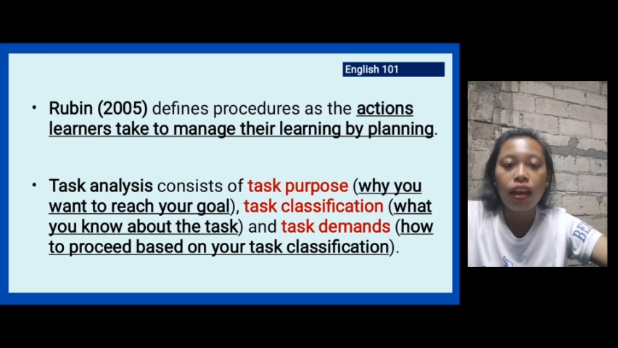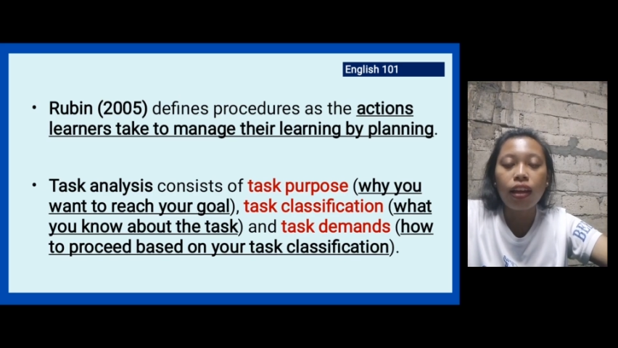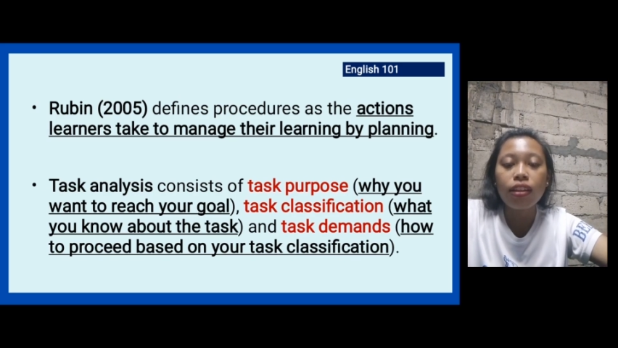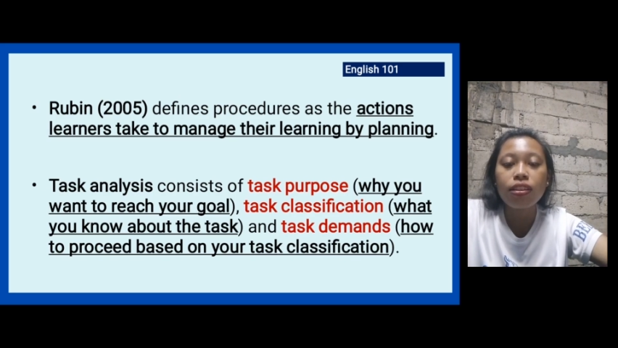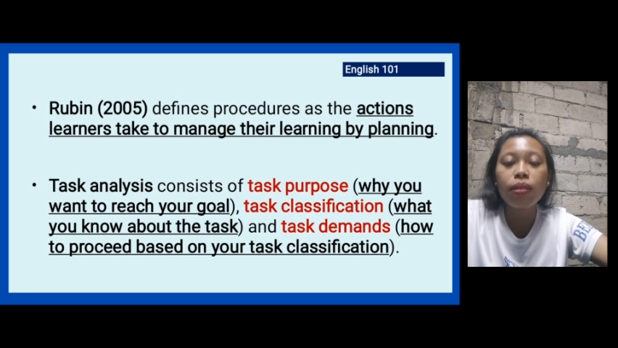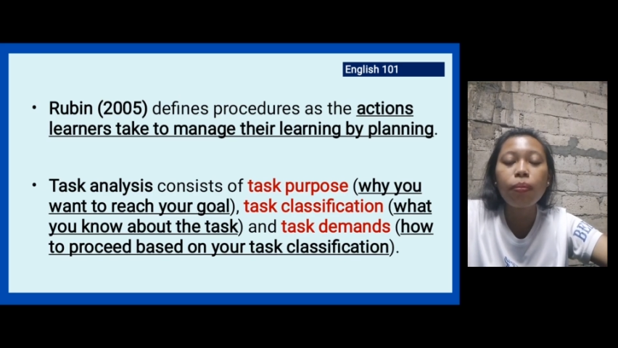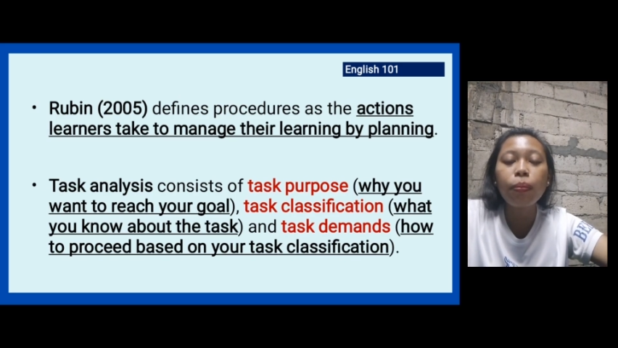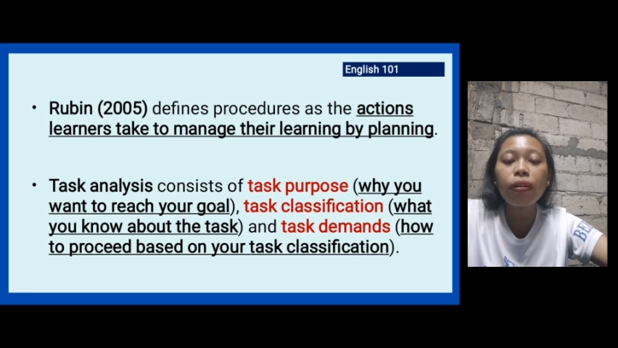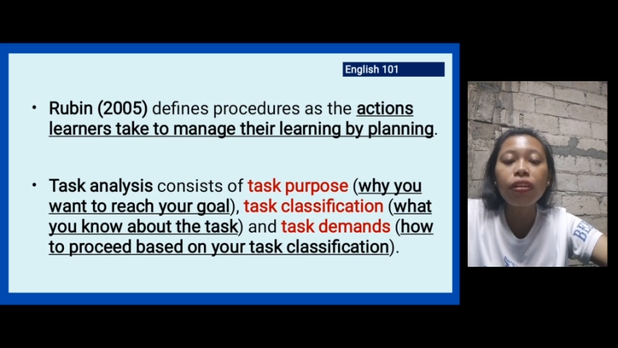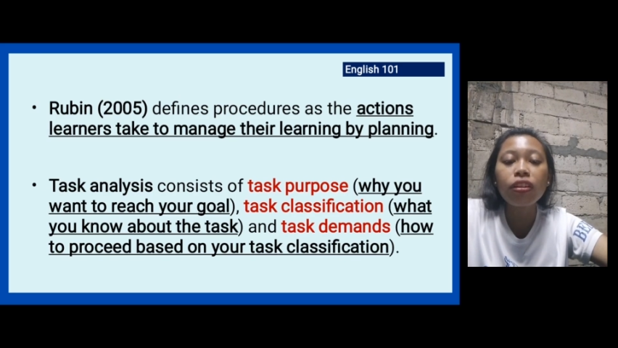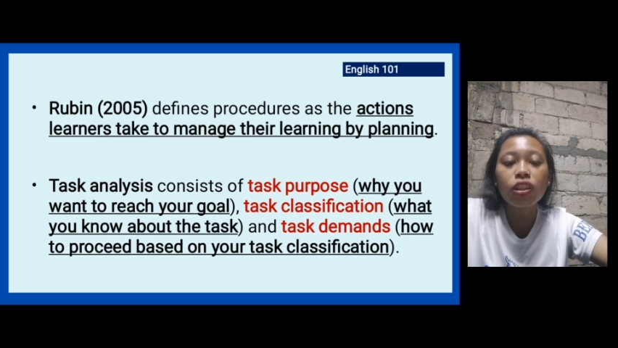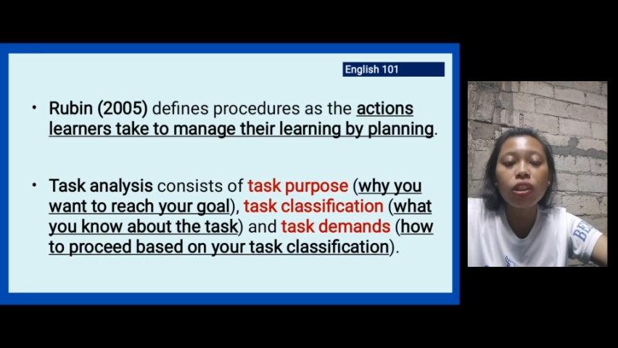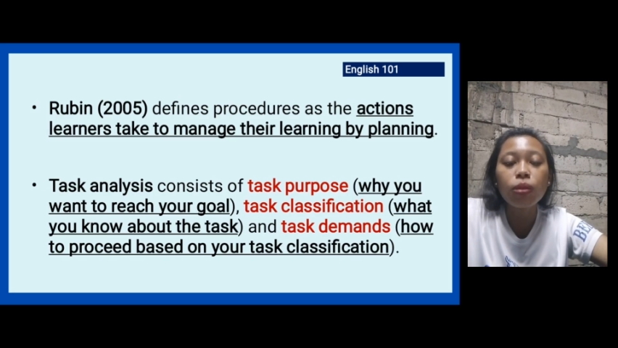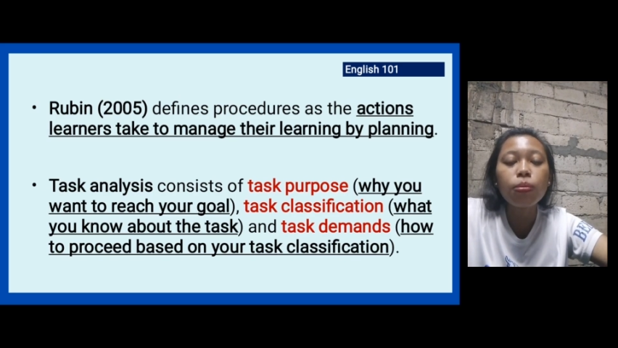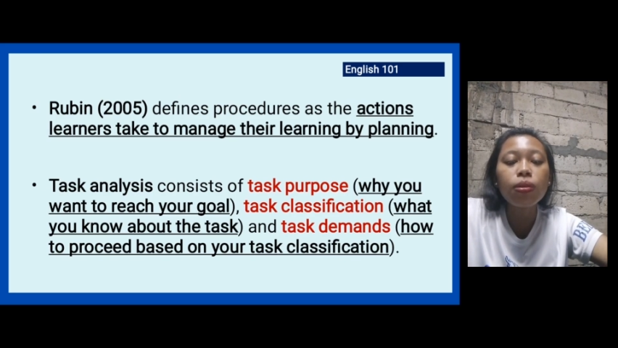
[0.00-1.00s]
In simple
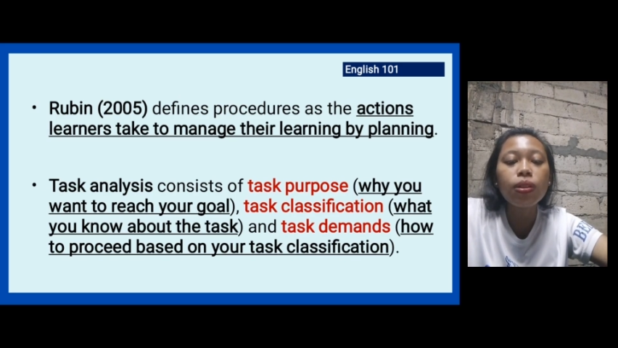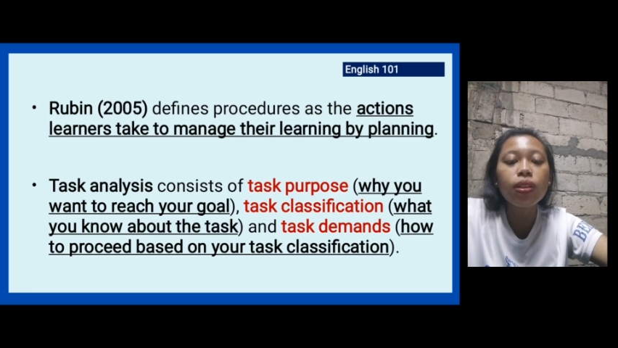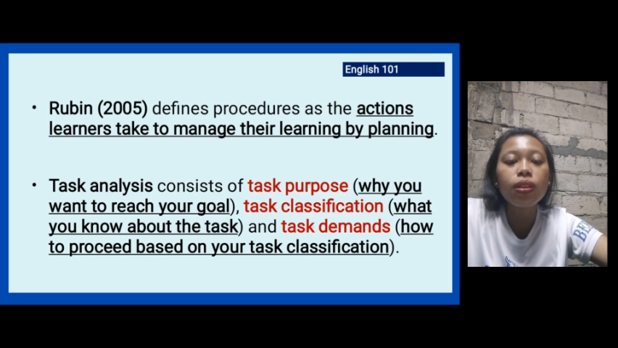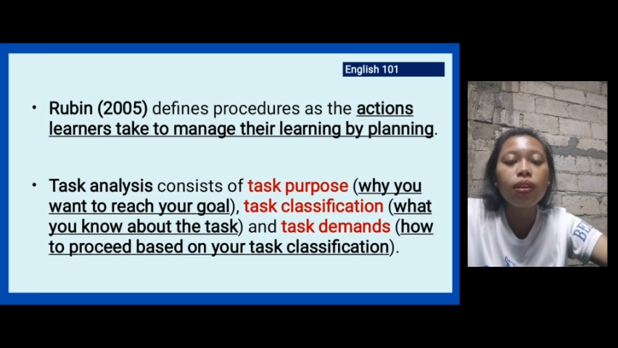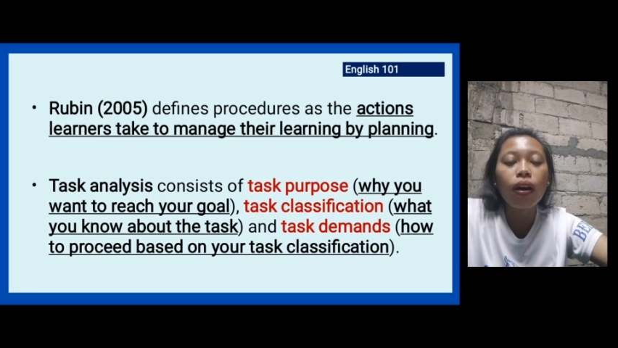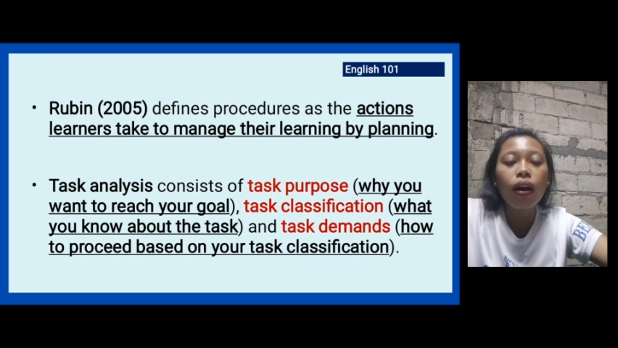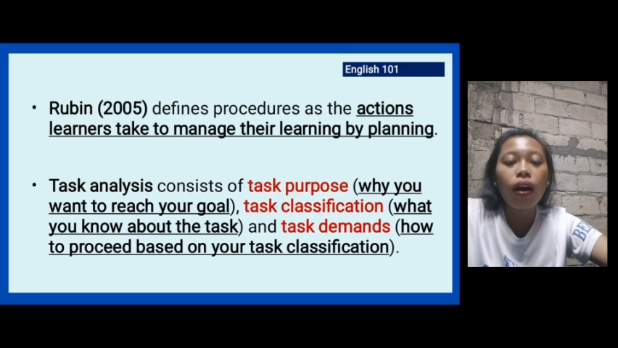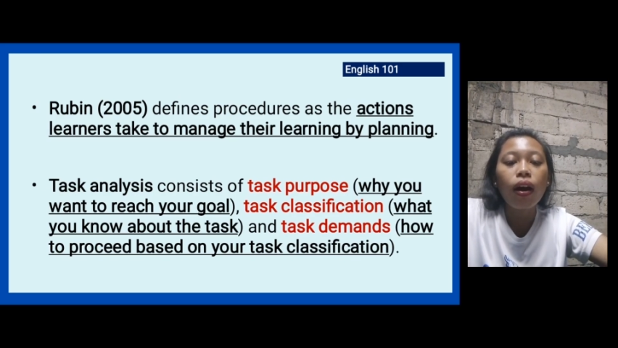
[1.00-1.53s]
terms,